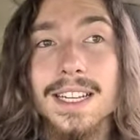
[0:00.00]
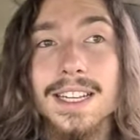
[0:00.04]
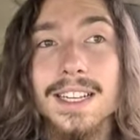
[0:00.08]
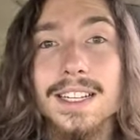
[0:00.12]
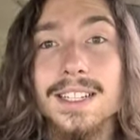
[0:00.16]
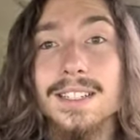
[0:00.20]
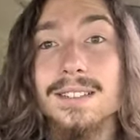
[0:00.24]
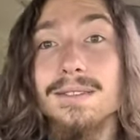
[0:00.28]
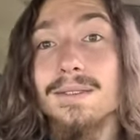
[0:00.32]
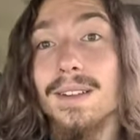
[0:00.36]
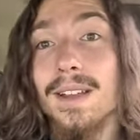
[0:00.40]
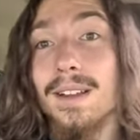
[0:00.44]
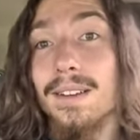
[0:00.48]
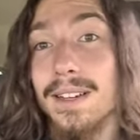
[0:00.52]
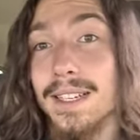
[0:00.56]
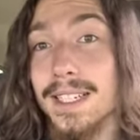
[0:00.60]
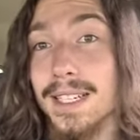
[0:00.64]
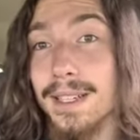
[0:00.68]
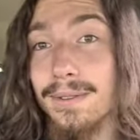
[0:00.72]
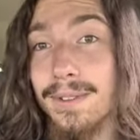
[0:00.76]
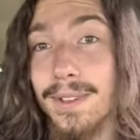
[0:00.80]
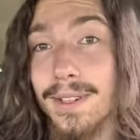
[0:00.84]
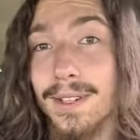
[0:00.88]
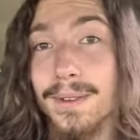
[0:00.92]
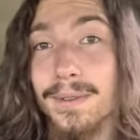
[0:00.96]
is very
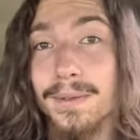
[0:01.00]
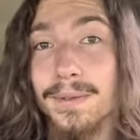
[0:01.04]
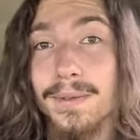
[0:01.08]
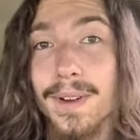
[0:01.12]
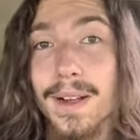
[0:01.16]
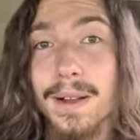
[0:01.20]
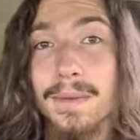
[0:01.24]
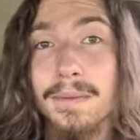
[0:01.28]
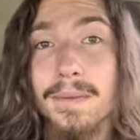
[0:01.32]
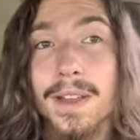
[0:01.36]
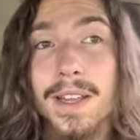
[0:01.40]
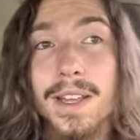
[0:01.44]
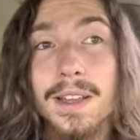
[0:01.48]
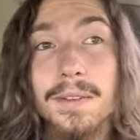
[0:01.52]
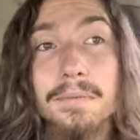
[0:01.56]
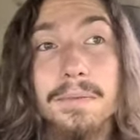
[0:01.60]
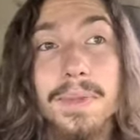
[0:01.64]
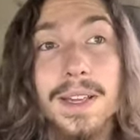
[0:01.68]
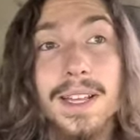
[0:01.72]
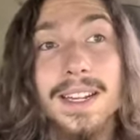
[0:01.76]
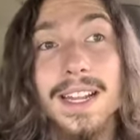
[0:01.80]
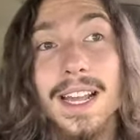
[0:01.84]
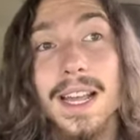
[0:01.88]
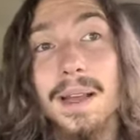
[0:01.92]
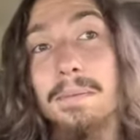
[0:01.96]
different from
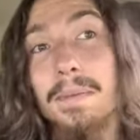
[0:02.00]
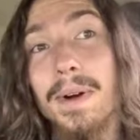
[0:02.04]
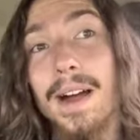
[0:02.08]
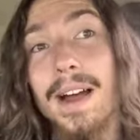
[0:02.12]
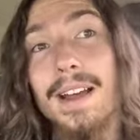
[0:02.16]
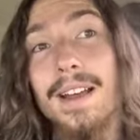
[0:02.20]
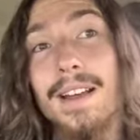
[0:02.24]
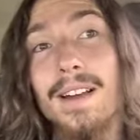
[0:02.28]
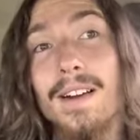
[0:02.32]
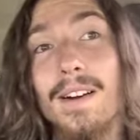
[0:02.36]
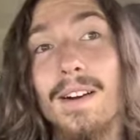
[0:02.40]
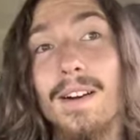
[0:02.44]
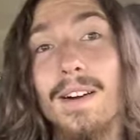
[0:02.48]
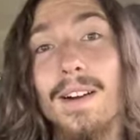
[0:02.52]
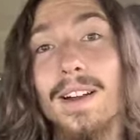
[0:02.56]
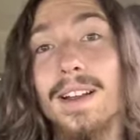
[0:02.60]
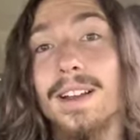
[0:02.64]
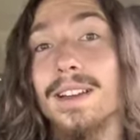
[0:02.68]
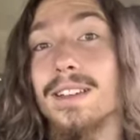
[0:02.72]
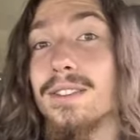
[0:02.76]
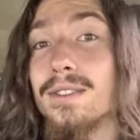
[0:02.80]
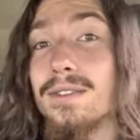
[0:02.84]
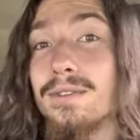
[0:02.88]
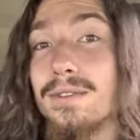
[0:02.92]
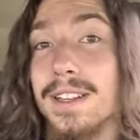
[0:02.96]
being hit by a car
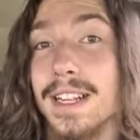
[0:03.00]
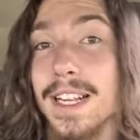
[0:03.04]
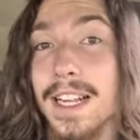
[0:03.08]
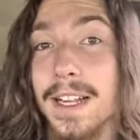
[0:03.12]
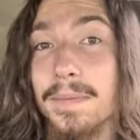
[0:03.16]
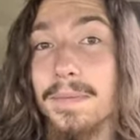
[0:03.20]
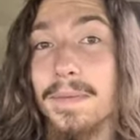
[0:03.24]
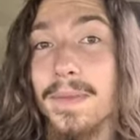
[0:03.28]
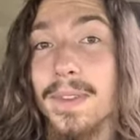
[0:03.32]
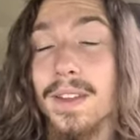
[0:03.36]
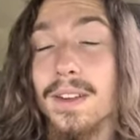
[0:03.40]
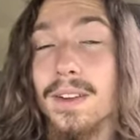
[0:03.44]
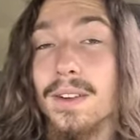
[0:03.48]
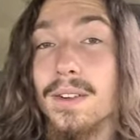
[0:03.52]
in a dream.